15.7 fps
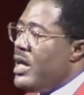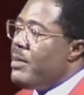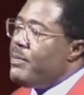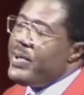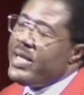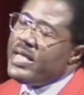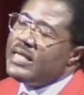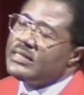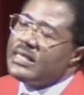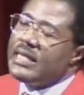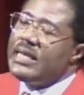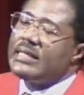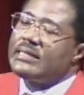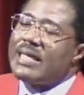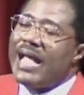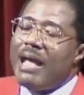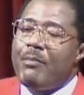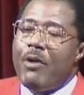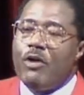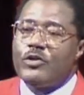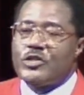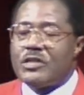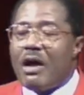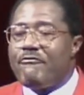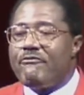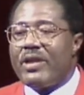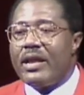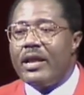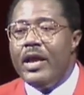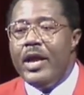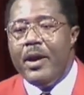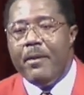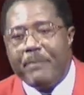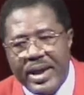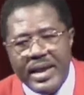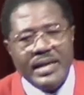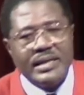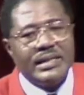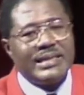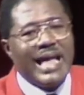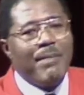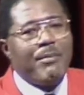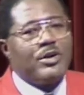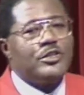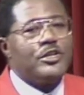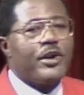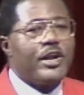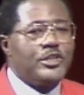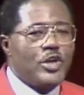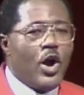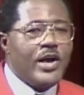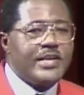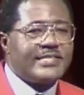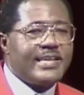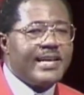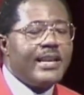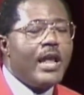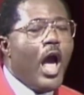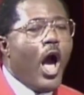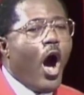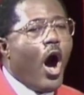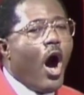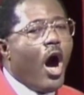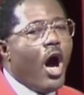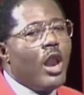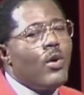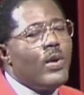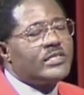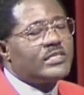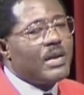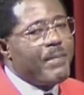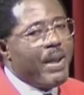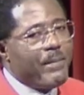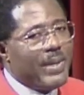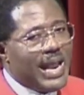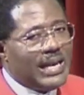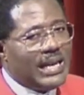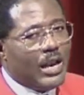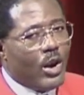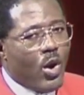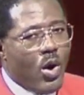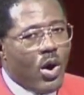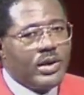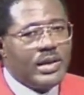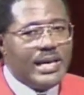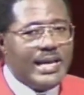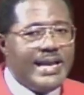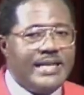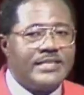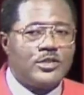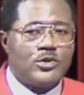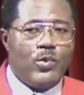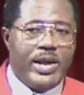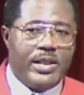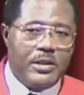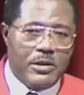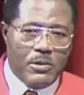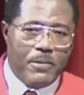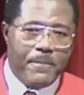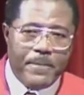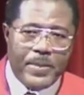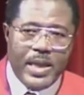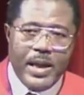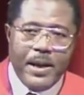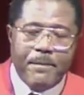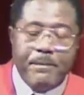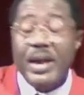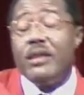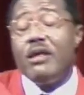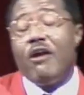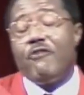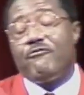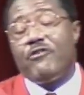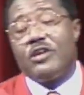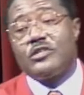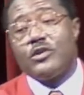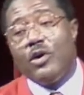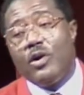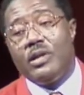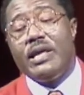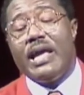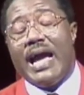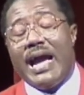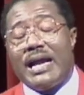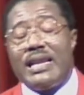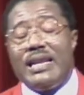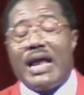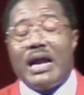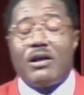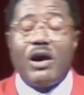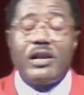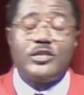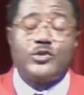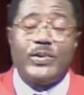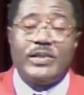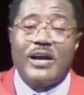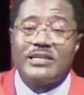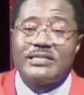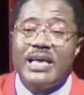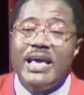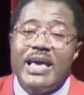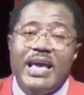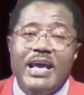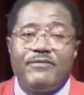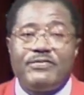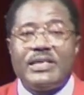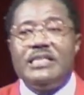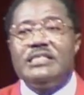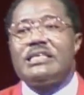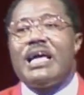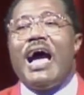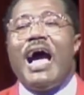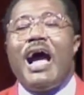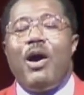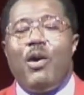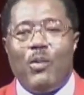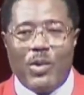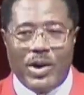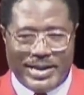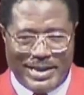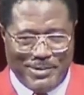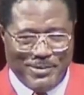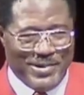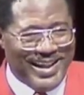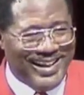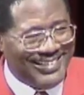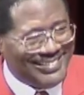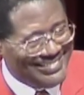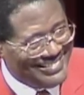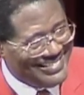be it in the time of suffering, be in time of rejoicing, always remember that the Lord is with you. Many of us only agree that God is with us if things are working well.